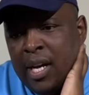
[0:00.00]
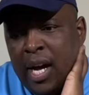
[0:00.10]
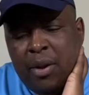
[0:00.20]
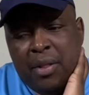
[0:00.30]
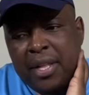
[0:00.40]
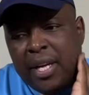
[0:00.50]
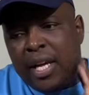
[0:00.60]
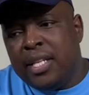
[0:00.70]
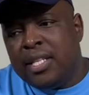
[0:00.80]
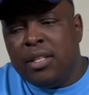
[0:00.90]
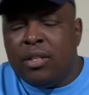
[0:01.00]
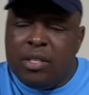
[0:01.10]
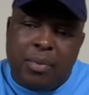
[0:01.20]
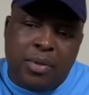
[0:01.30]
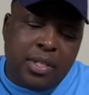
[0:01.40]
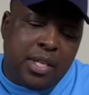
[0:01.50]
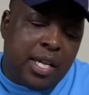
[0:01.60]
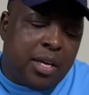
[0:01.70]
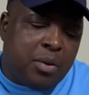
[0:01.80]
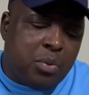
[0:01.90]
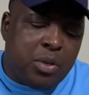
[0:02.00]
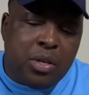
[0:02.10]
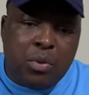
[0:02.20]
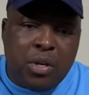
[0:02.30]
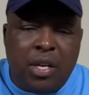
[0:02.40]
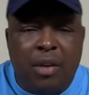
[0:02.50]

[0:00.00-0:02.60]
I don't think any Sundowns supporter wouldn't